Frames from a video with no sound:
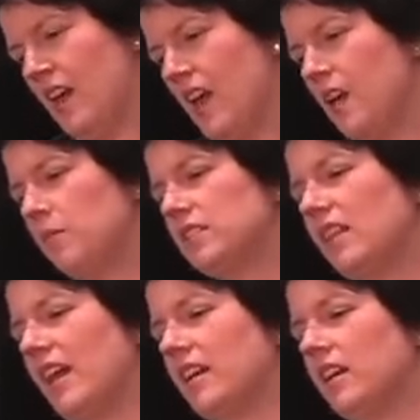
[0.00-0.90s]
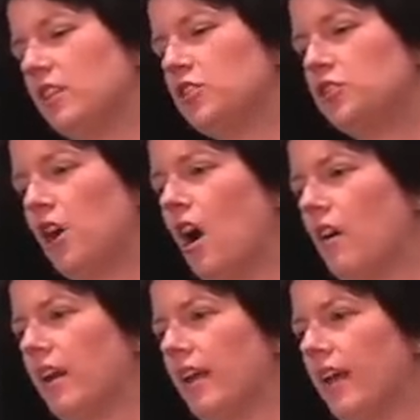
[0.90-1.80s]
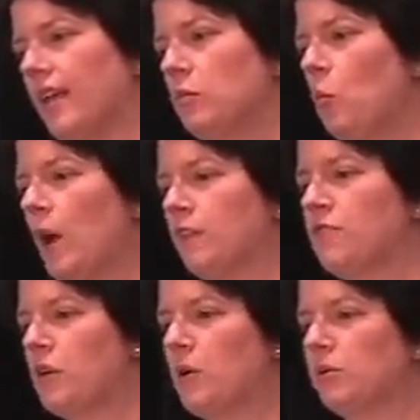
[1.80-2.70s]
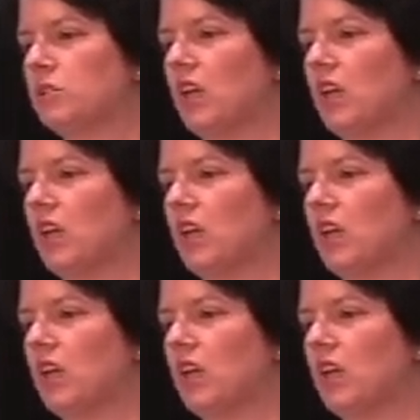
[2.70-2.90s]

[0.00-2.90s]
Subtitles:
It was like starring in one of those